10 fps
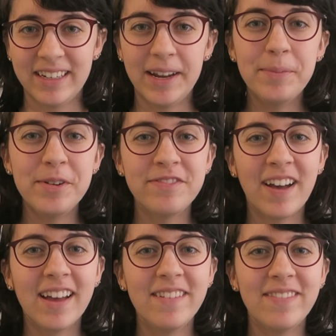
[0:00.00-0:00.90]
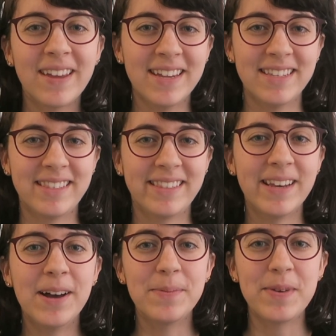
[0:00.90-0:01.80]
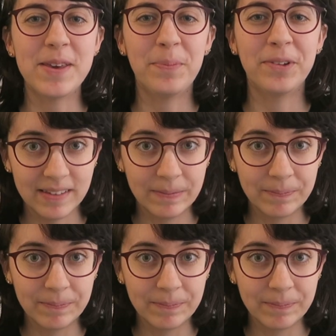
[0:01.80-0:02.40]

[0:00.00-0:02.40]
Number 5 is young people.